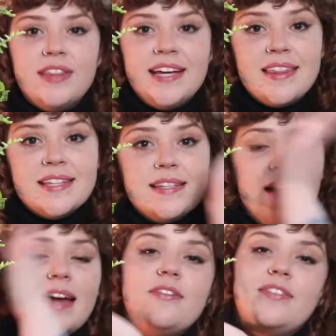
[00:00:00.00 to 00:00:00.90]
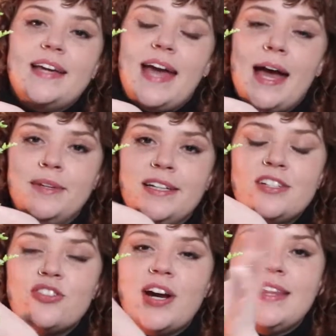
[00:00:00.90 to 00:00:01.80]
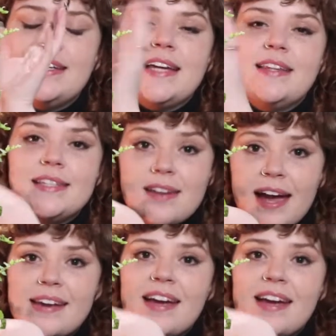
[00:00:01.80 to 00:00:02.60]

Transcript: the other side of the cabinet, trailing down the side,